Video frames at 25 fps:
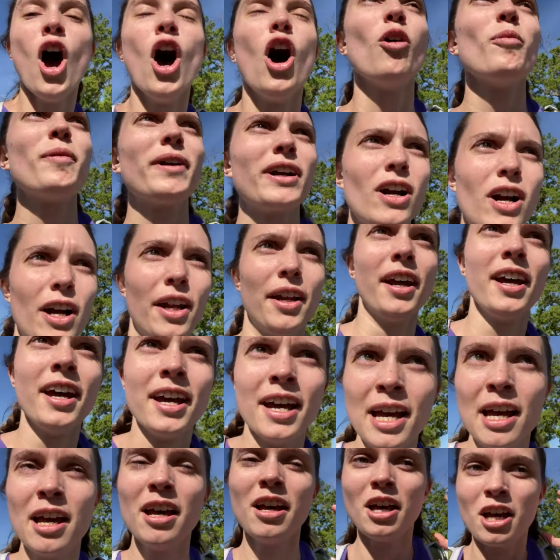Oh my God,
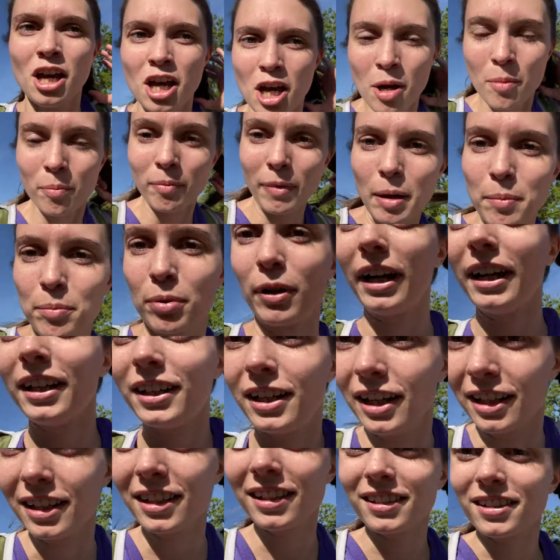my braid
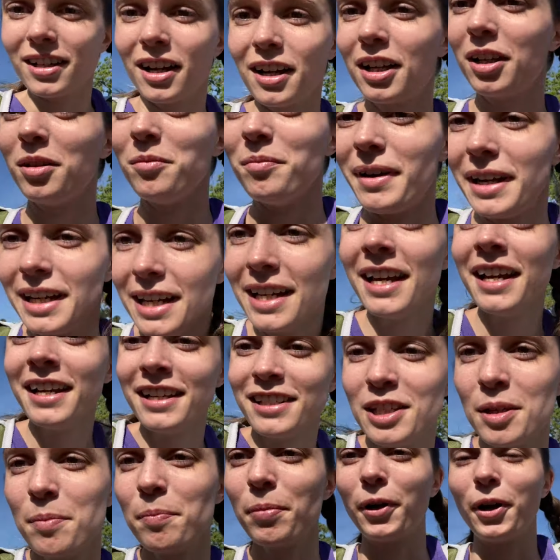got stuck in my
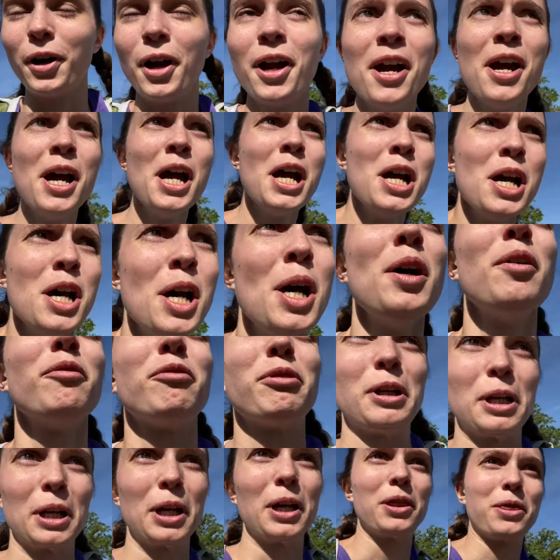zipper
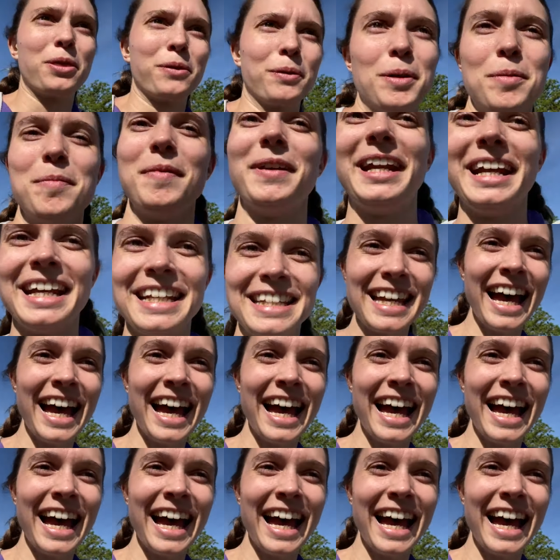for a good three minutes